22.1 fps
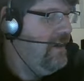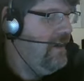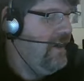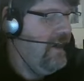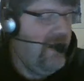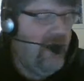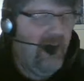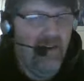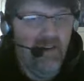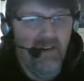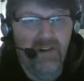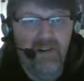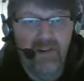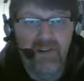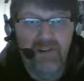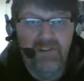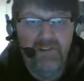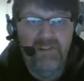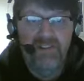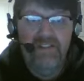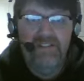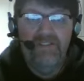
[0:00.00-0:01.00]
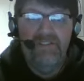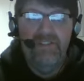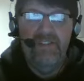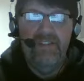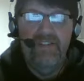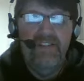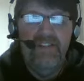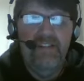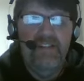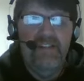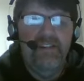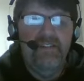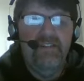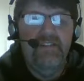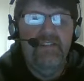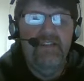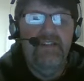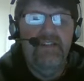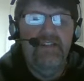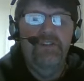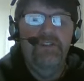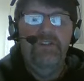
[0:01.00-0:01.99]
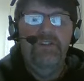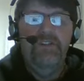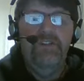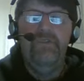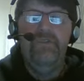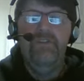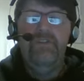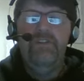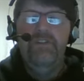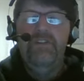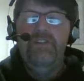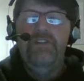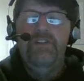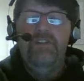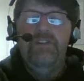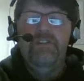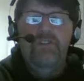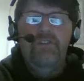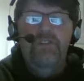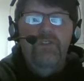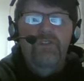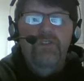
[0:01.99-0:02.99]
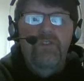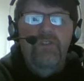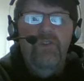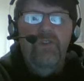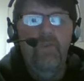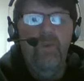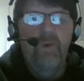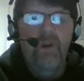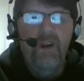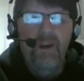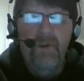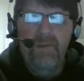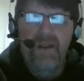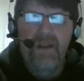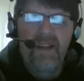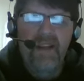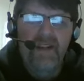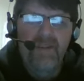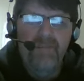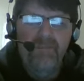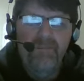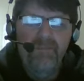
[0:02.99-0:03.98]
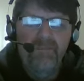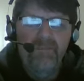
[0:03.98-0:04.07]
and all those different things, and you just don't know where to begin